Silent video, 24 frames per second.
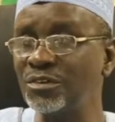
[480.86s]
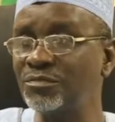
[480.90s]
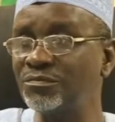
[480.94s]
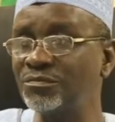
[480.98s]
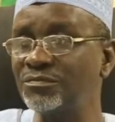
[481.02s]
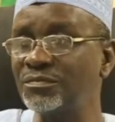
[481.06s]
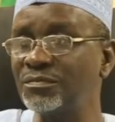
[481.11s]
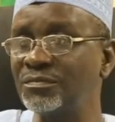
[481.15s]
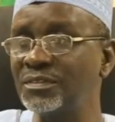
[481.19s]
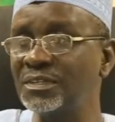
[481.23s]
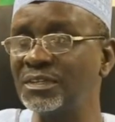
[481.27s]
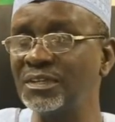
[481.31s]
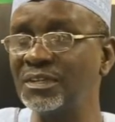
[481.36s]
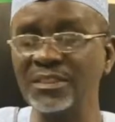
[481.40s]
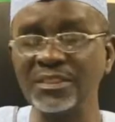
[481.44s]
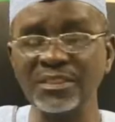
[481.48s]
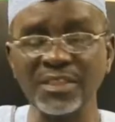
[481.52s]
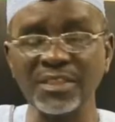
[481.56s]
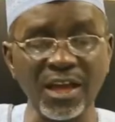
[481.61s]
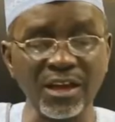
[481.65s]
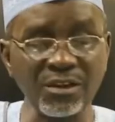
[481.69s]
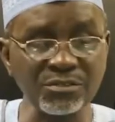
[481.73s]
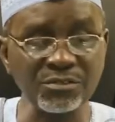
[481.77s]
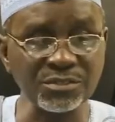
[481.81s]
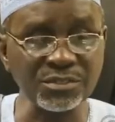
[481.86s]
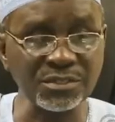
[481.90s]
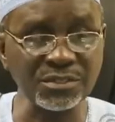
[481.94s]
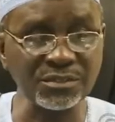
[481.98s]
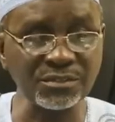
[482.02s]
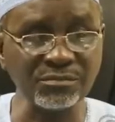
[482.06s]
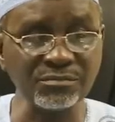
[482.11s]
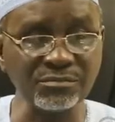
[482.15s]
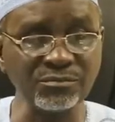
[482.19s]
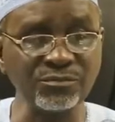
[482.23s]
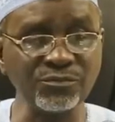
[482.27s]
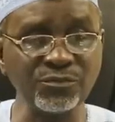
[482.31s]
of
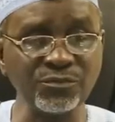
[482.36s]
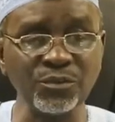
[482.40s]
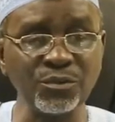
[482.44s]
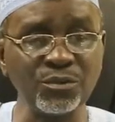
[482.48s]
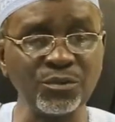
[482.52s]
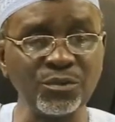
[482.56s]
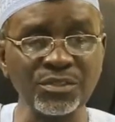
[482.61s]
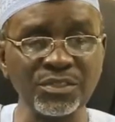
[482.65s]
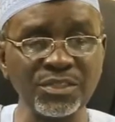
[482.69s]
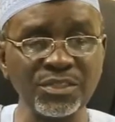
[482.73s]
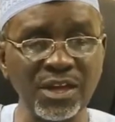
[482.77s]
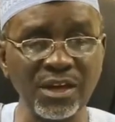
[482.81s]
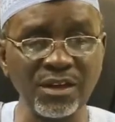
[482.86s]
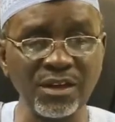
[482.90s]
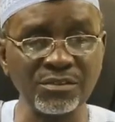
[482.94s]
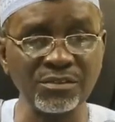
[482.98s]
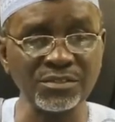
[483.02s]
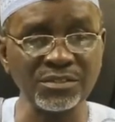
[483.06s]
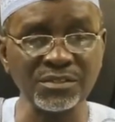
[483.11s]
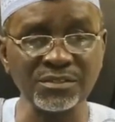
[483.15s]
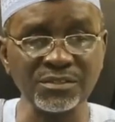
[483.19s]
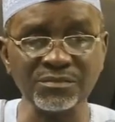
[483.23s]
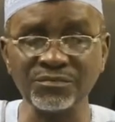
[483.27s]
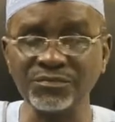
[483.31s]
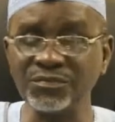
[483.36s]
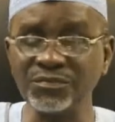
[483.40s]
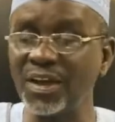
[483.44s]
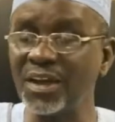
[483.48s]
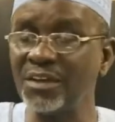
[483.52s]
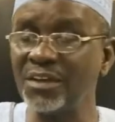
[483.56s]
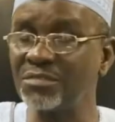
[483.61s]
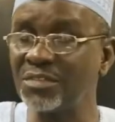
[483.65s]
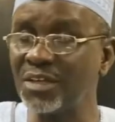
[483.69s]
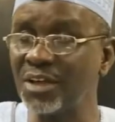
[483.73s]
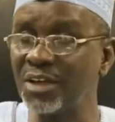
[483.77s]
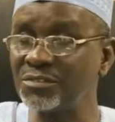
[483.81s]
3,000, 4,000,
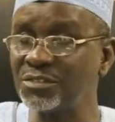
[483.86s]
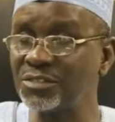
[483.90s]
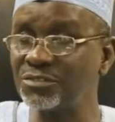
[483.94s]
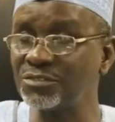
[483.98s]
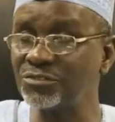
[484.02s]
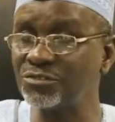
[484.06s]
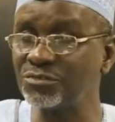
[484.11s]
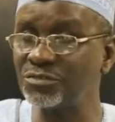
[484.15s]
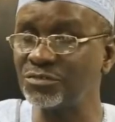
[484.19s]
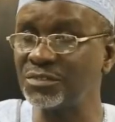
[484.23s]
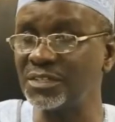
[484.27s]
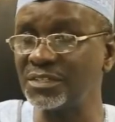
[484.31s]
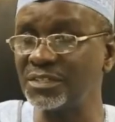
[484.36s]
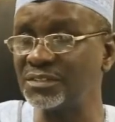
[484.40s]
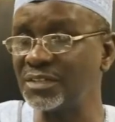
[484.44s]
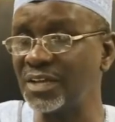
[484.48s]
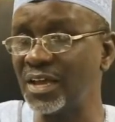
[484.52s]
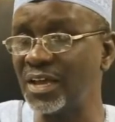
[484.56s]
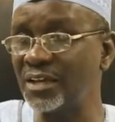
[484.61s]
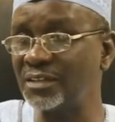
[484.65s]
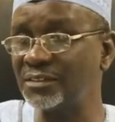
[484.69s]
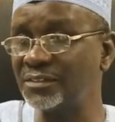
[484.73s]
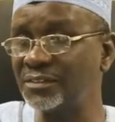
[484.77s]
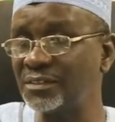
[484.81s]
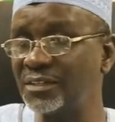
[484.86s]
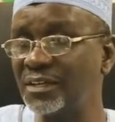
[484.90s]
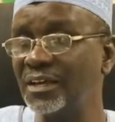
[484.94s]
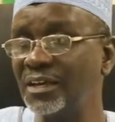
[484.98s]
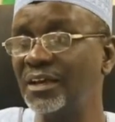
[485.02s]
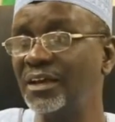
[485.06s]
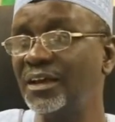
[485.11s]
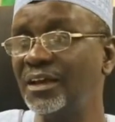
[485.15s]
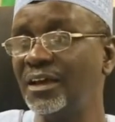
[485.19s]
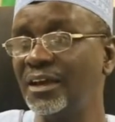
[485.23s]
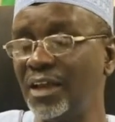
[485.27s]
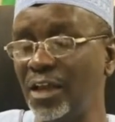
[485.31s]
5,000 students as
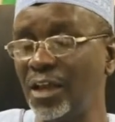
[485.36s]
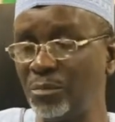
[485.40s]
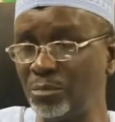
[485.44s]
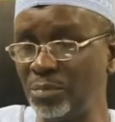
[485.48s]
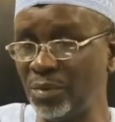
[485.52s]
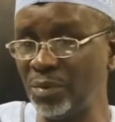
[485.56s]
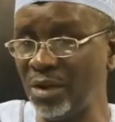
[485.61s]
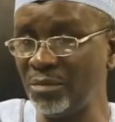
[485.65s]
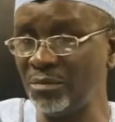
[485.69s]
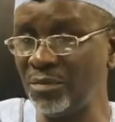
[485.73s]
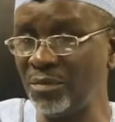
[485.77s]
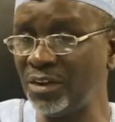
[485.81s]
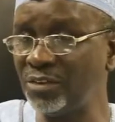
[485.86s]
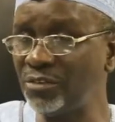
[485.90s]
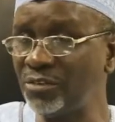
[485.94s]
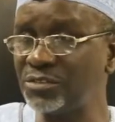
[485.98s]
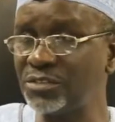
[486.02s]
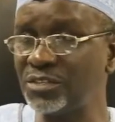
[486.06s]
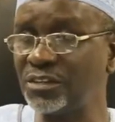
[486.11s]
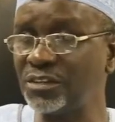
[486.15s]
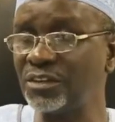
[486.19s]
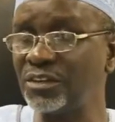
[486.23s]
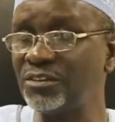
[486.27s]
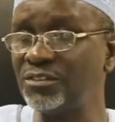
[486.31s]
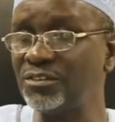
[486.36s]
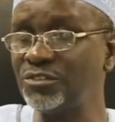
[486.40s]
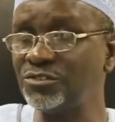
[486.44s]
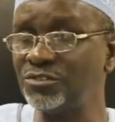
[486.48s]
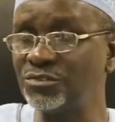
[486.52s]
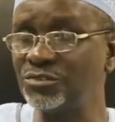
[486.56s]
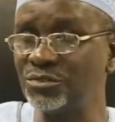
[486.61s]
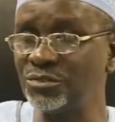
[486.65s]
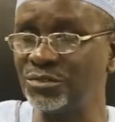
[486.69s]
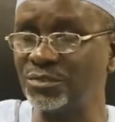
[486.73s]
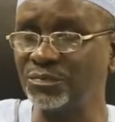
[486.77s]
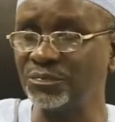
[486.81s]
a primary or secondary
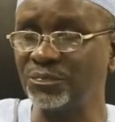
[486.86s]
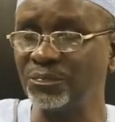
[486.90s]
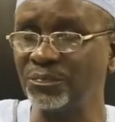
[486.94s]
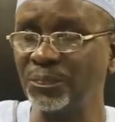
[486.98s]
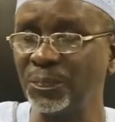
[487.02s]
school.